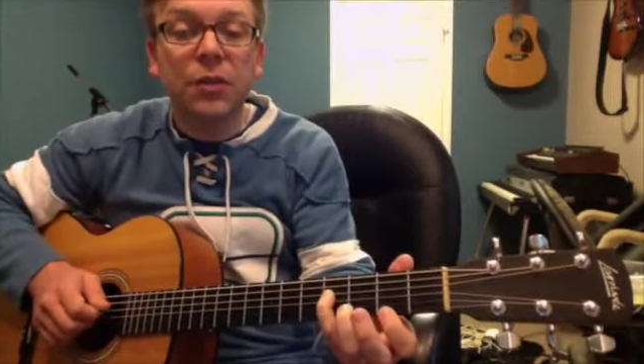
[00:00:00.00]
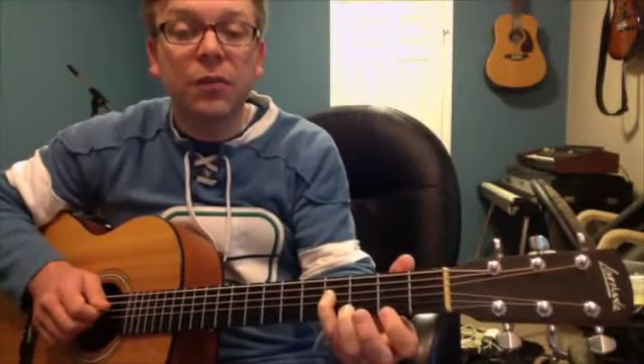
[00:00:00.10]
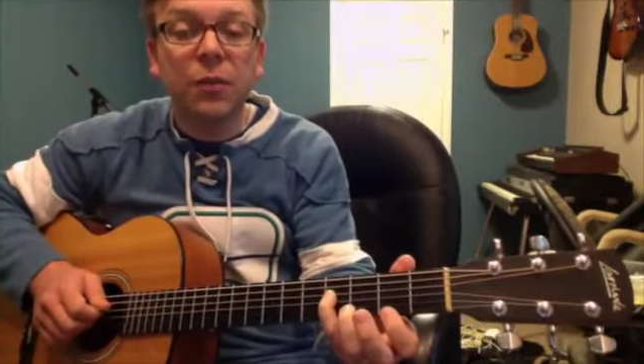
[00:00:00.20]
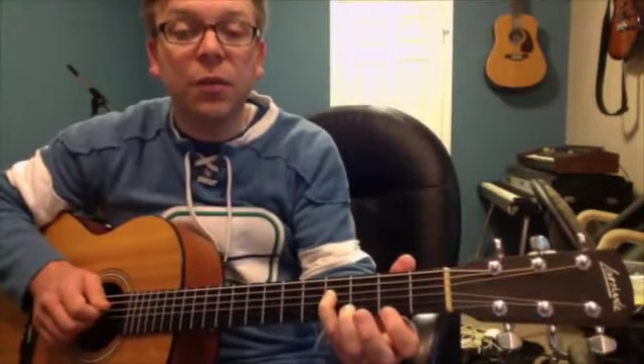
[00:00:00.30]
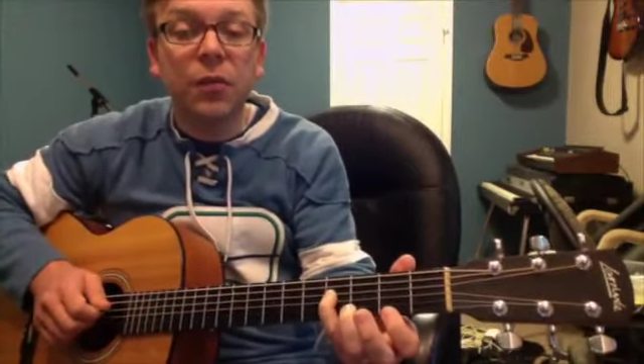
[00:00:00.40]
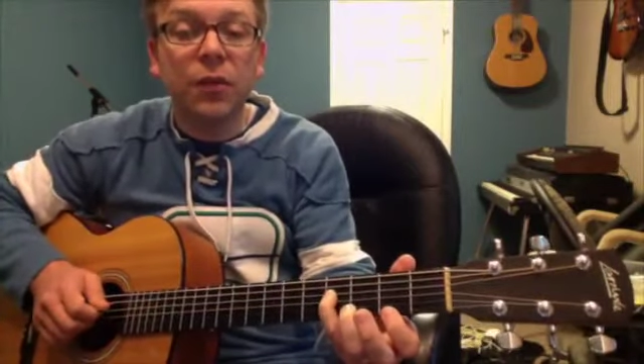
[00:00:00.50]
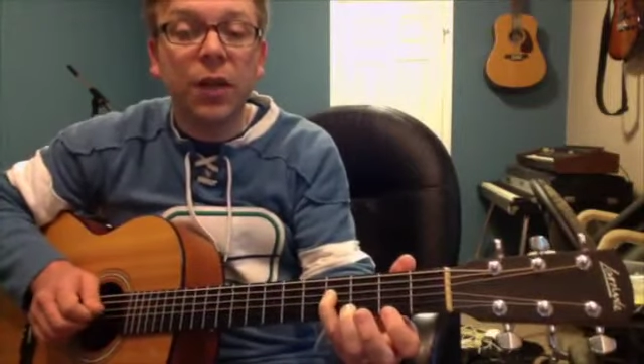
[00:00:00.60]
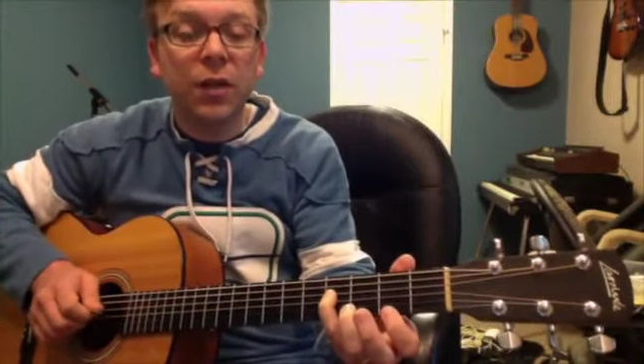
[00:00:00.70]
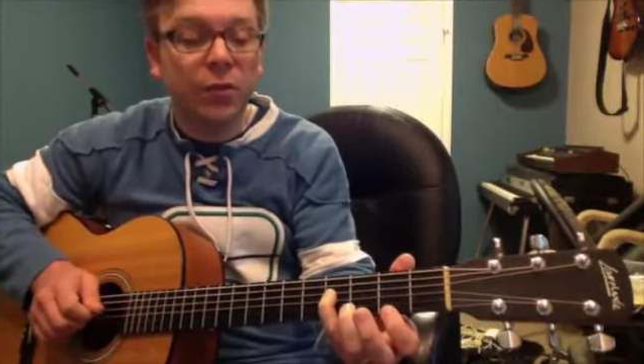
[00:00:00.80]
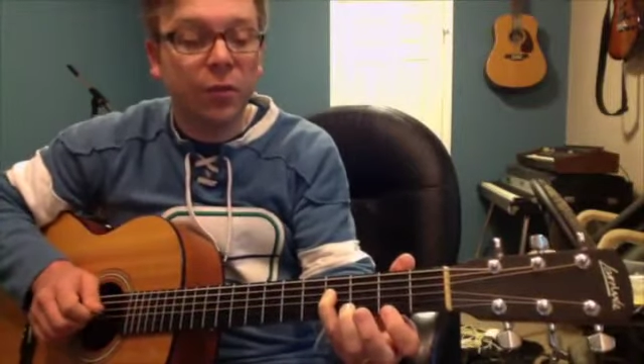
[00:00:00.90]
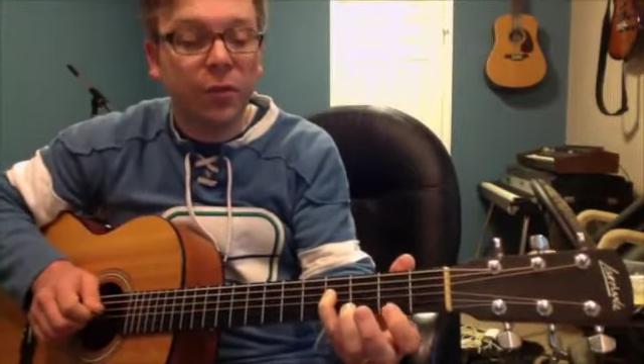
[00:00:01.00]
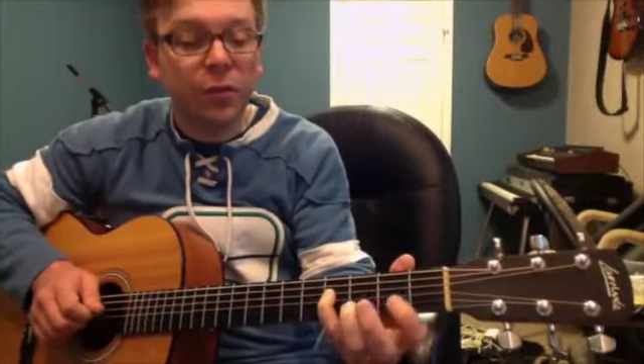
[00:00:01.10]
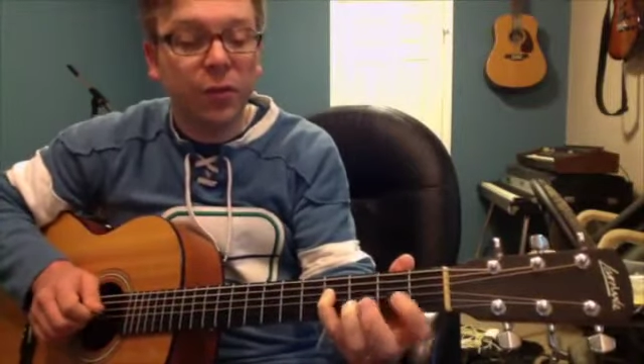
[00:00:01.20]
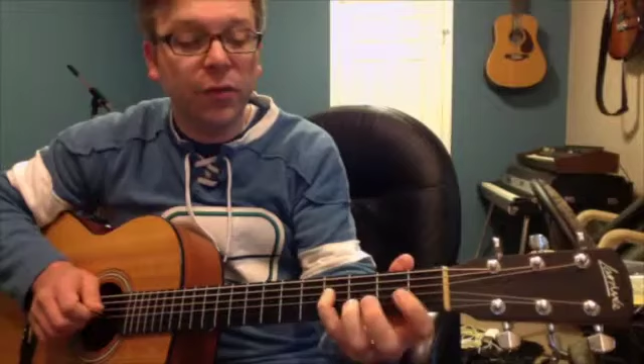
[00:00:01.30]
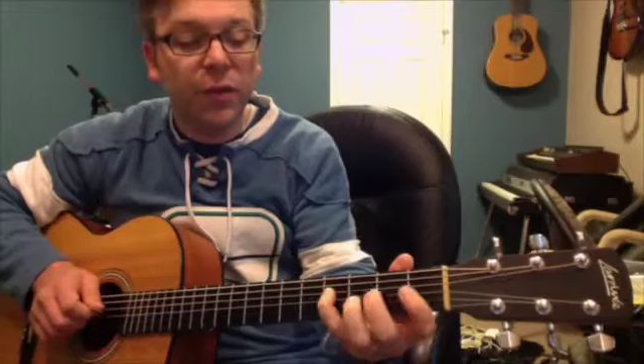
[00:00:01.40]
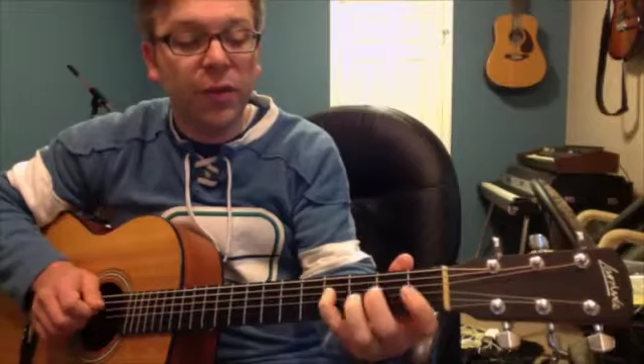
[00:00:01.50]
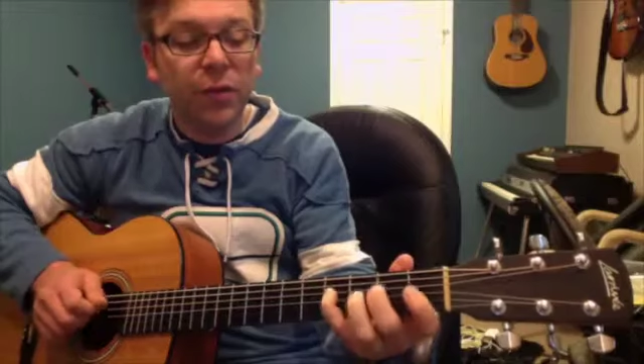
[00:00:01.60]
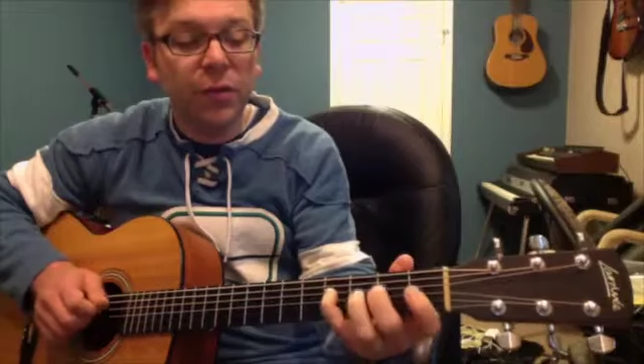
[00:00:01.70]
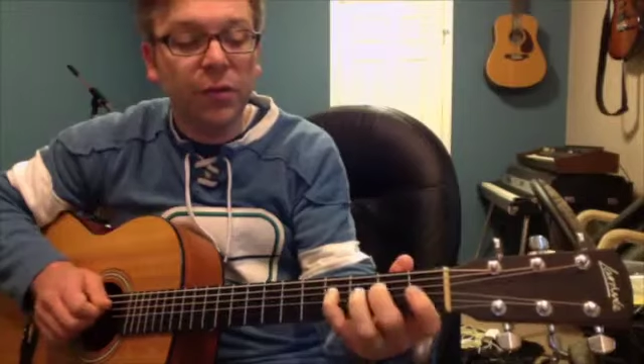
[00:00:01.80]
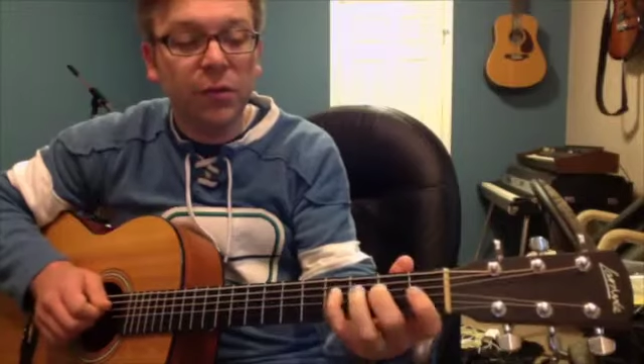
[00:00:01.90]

Fourth fret with your fourth finger